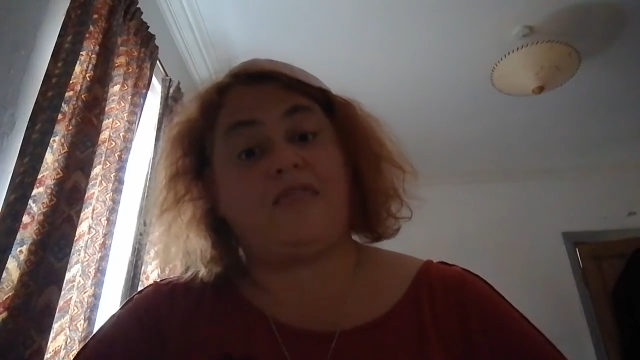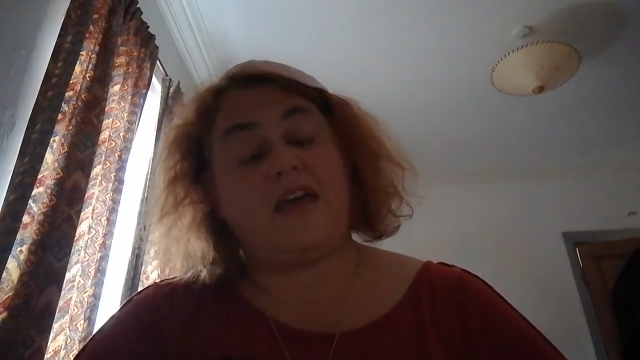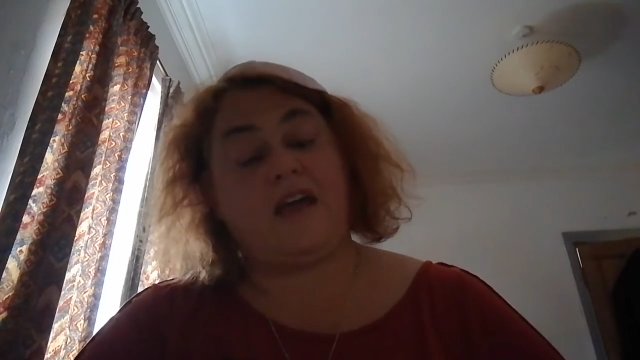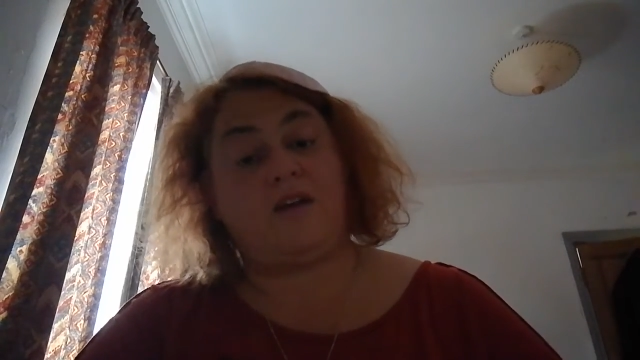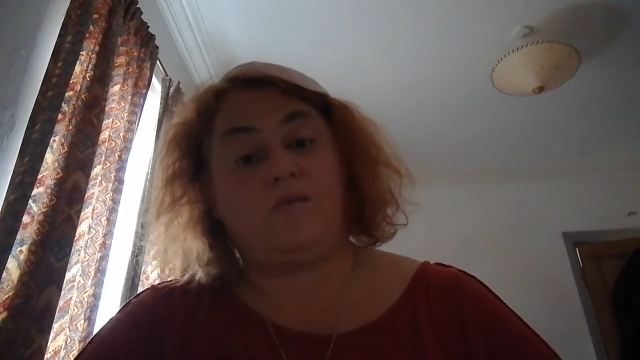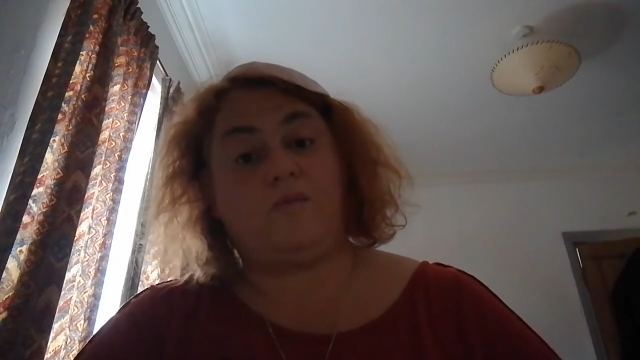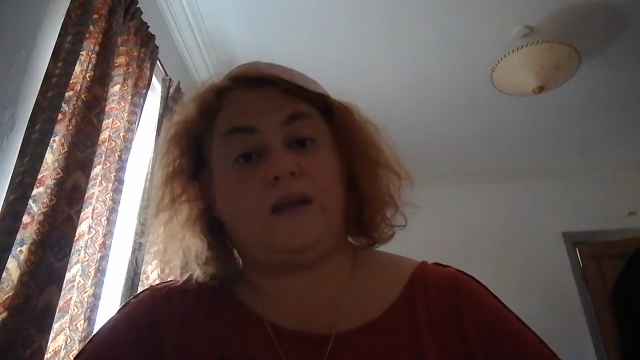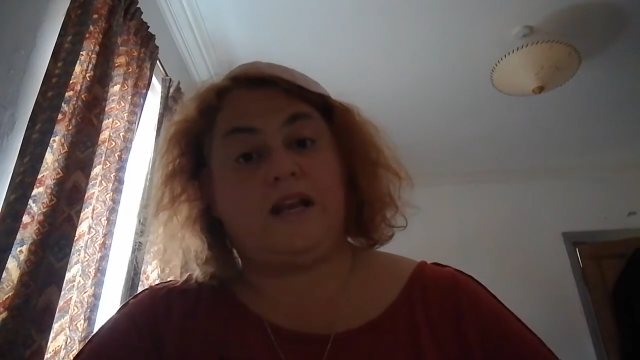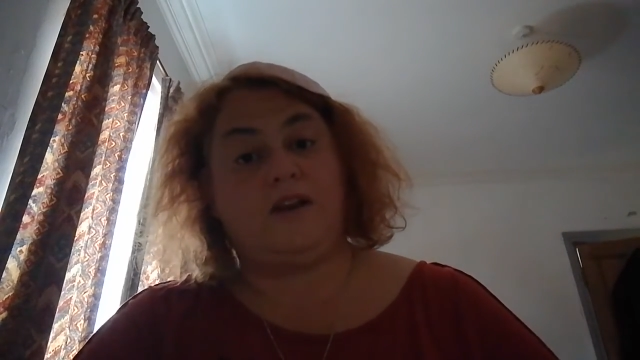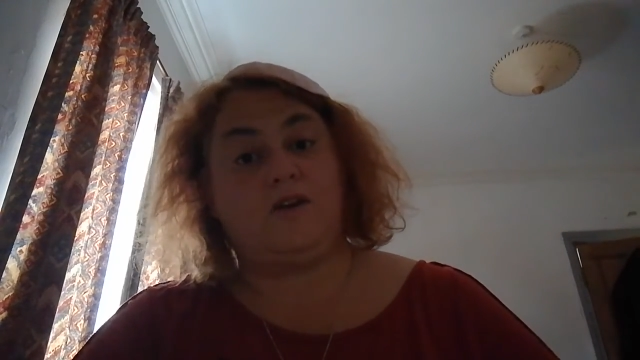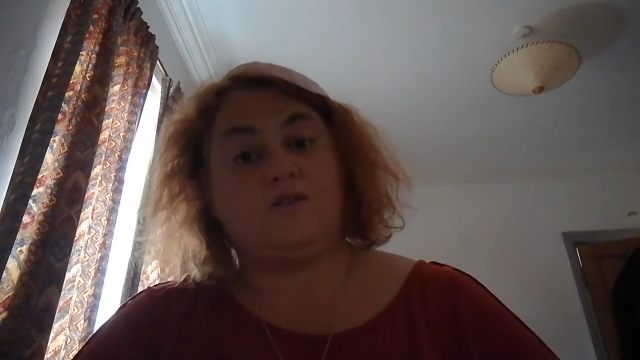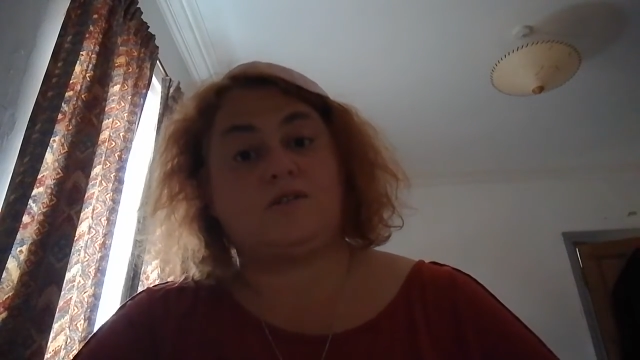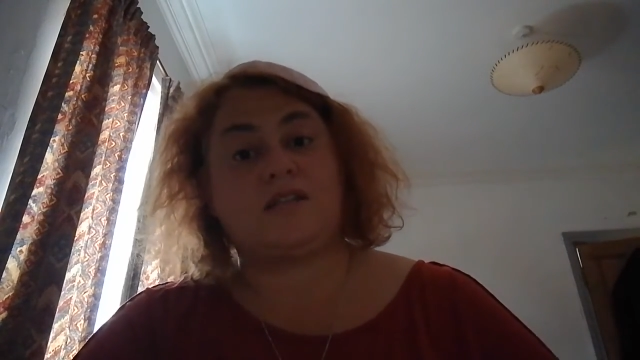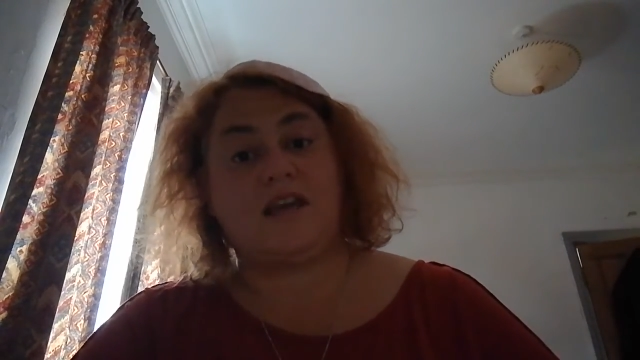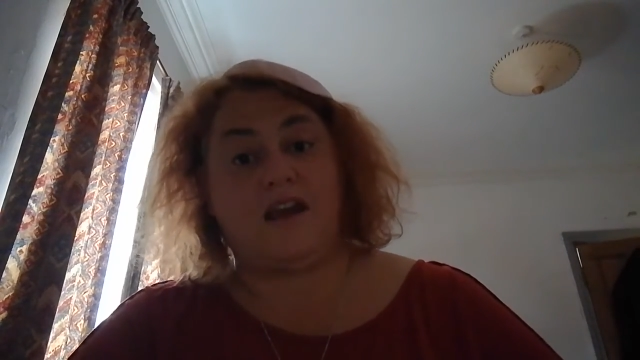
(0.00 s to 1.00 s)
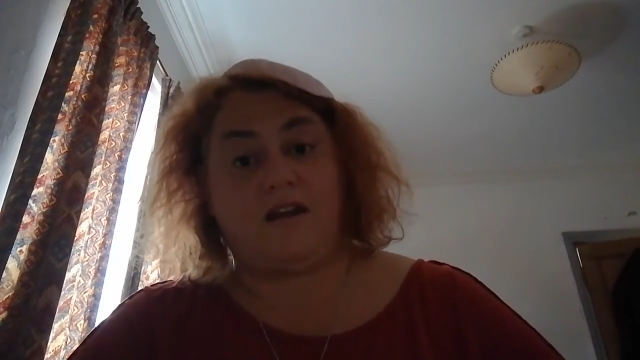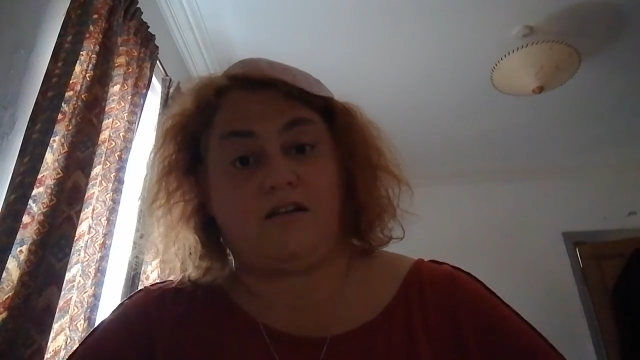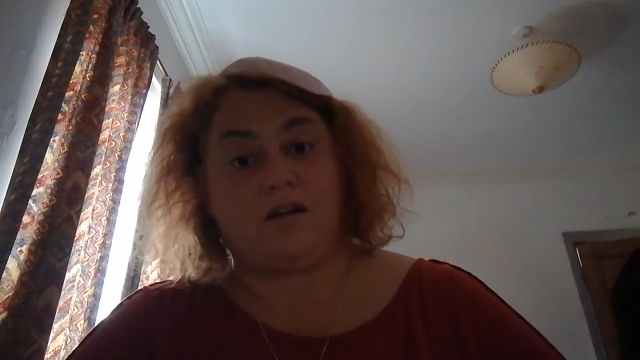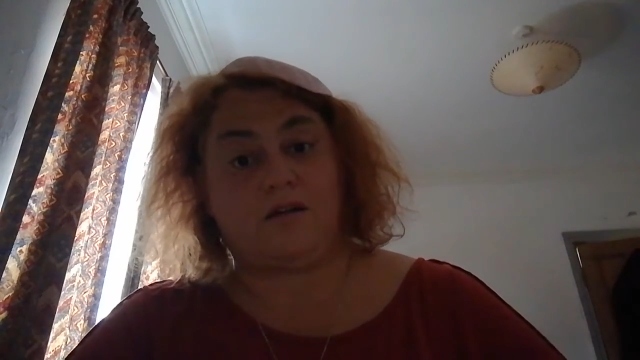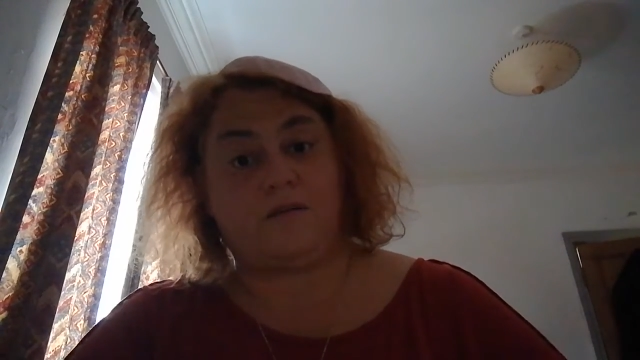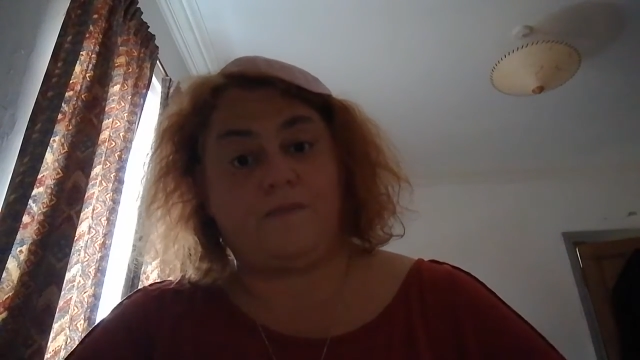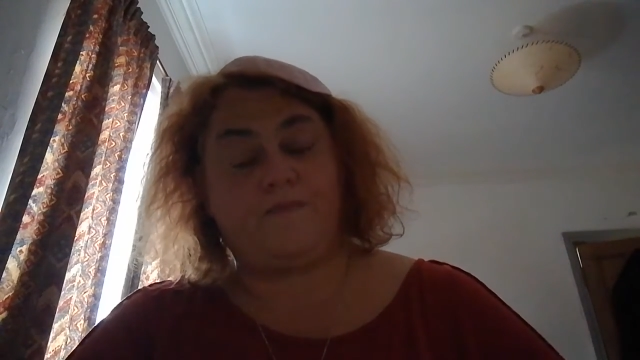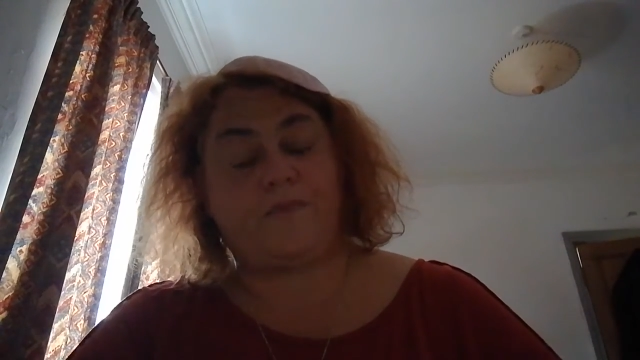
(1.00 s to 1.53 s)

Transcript: then we lose Aaron,